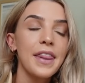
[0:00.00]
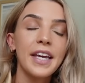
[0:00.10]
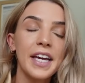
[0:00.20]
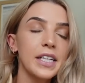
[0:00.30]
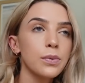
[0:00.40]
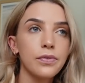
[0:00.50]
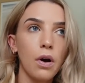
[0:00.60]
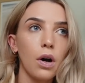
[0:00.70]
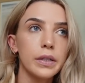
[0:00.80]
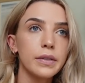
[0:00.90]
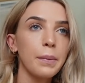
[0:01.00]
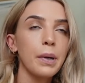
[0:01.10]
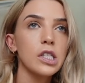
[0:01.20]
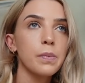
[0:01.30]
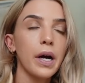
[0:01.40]
The kids were fine. They
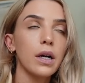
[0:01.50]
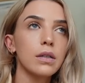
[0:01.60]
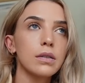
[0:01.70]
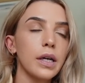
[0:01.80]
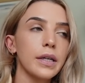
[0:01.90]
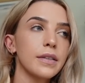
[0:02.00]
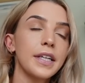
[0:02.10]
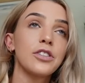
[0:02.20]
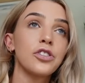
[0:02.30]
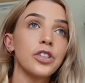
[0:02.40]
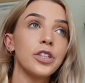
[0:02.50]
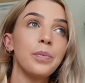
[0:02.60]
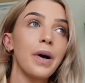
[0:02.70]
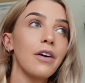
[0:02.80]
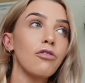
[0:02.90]
bounced back like kids do.
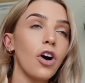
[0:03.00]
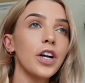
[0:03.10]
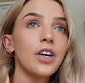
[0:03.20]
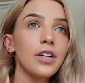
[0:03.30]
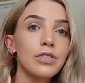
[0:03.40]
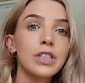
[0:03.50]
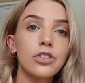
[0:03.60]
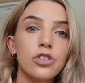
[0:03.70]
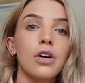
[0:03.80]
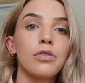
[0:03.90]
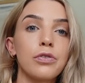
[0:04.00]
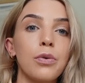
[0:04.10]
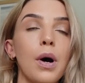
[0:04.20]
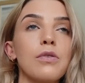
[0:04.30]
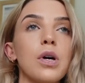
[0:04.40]
But Ryan and I really struggled
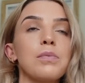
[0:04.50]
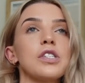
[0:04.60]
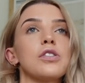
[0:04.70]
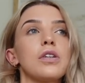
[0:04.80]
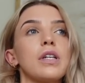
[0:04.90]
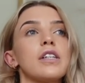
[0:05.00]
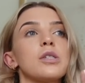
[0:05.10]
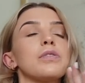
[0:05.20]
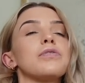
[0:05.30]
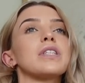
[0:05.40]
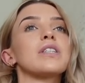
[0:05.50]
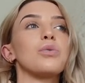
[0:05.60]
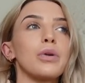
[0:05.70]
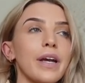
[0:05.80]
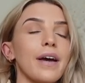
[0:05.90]
for a while. So I'm just so glad to be feeling
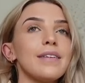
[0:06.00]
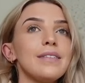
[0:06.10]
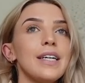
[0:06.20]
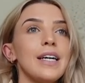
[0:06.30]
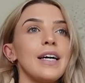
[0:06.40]
good again